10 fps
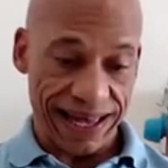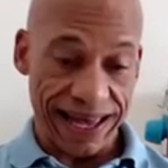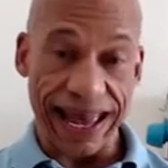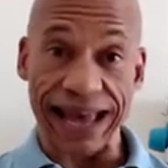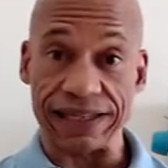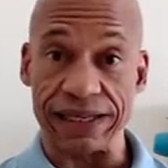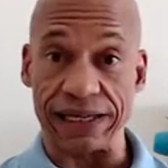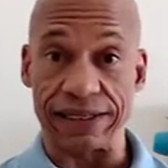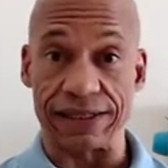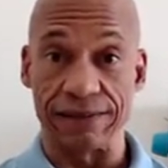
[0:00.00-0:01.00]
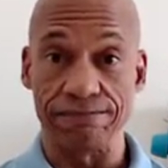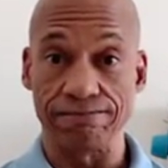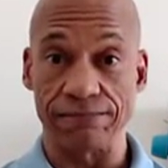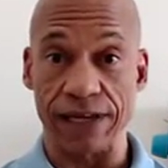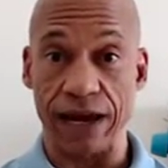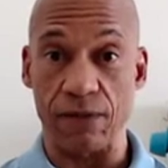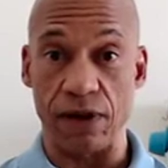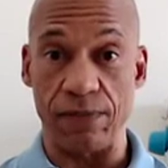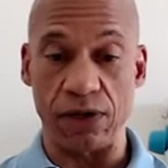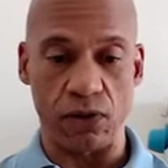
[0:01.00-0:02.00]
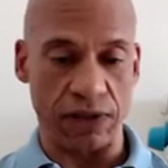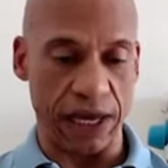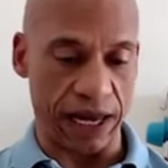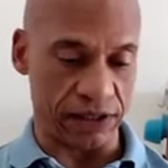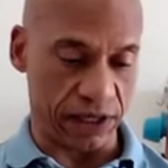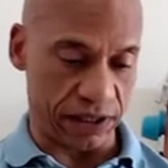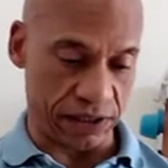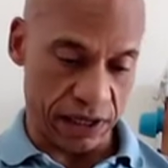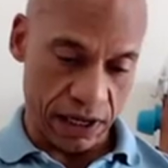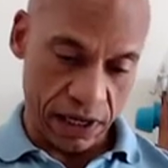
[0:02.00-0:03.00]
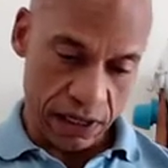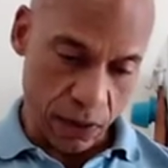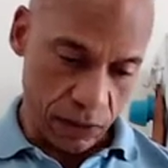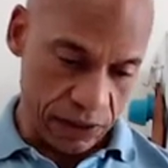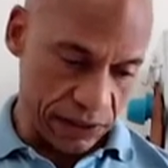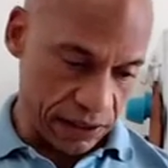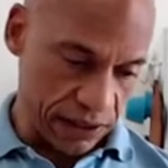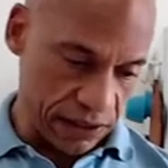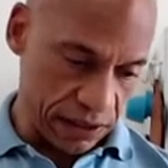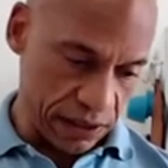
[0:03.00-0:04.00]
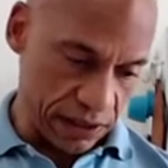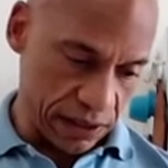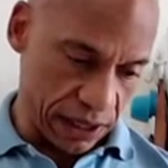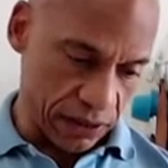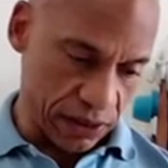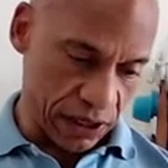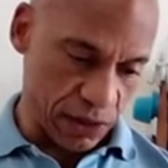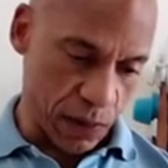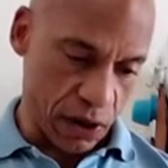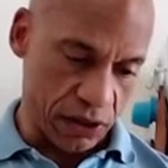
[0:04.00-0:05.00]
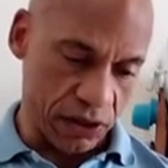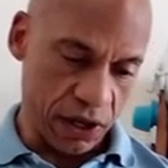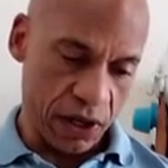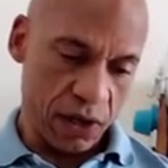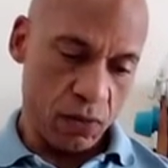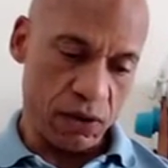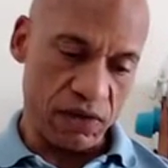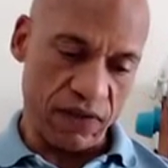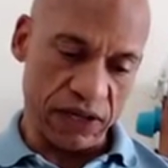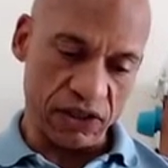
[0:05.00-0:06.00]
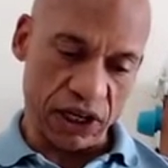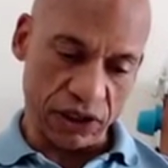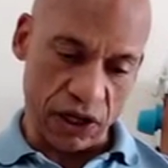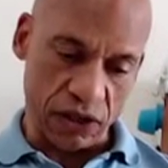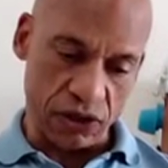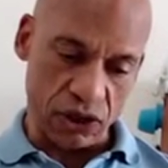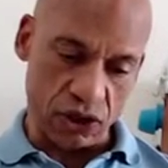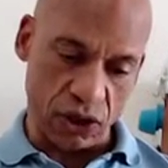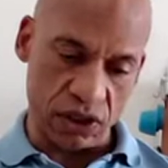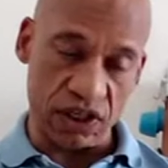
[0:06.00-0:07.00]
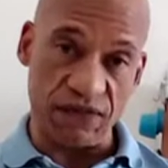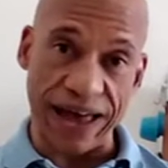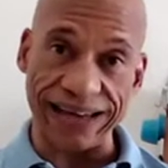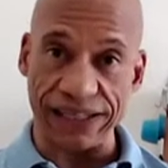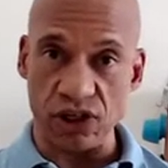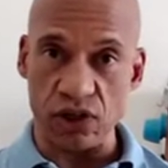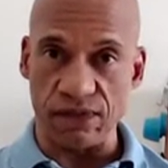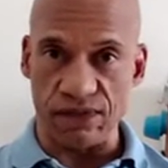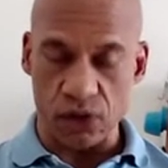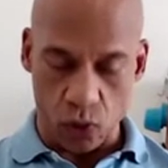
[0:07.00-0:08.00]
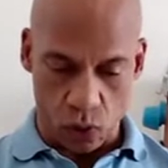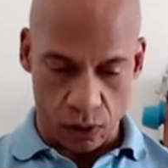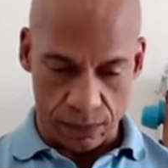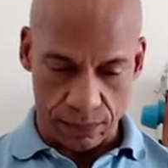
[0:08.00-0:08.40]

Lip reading: Access. Okay, we're going to be doing the Access. Now, what is this? This is exercise bars with advanced technology turns fat into fuel.